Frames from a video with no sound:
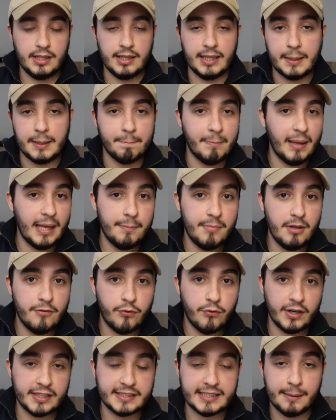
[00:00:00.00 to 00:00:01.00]
Like maybe,
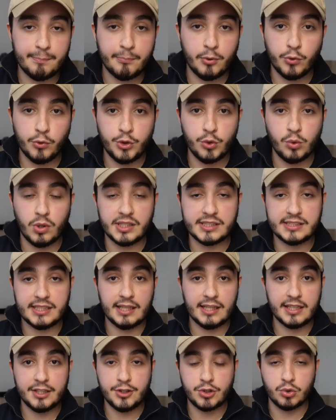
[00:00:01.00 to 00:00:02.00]
for example, you are
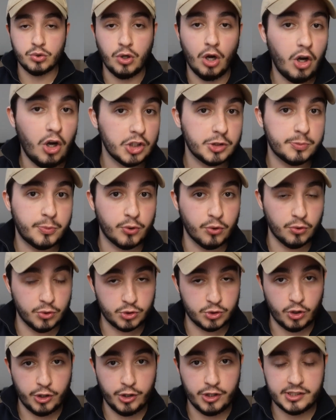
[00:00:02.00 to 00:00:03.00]
selling to
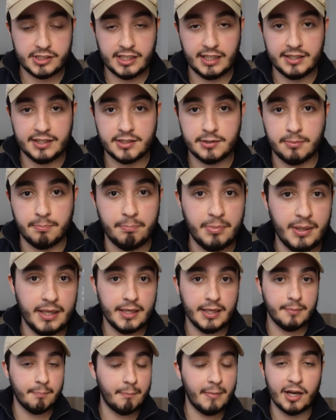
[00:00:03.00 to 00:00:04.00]
hospitals or you're selling to
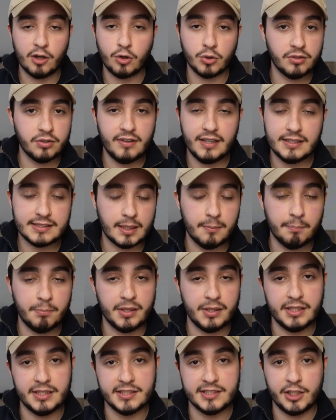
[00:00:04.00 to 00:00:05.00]
big medical device
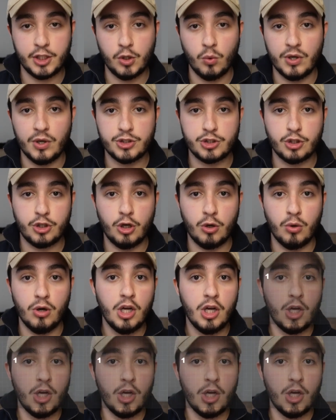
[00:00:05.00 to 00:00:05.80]
companies and you want to know